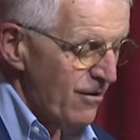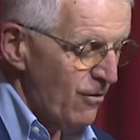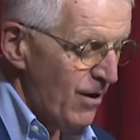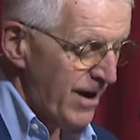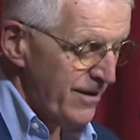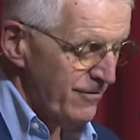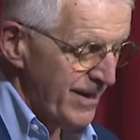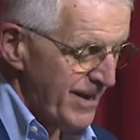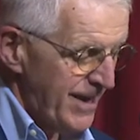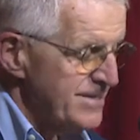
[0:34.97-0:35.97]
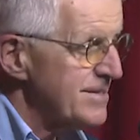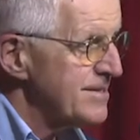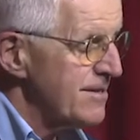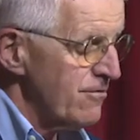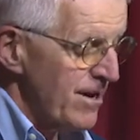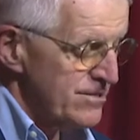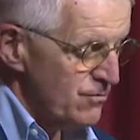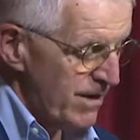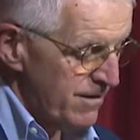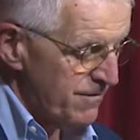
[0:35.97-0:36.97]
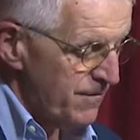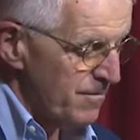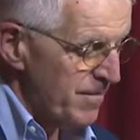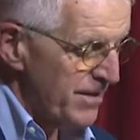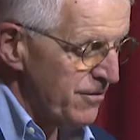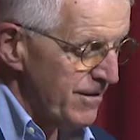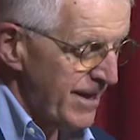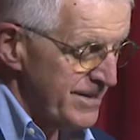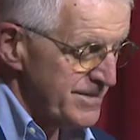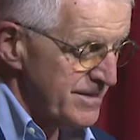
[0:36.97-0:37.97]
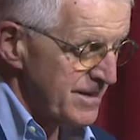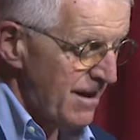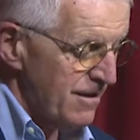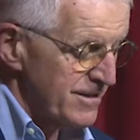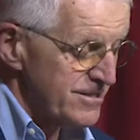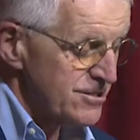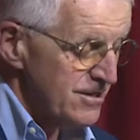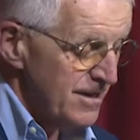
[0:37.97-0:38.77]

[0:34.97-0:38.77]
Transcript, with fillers: Ohio, and Kansas, and graduated from Bethel, Kansas College.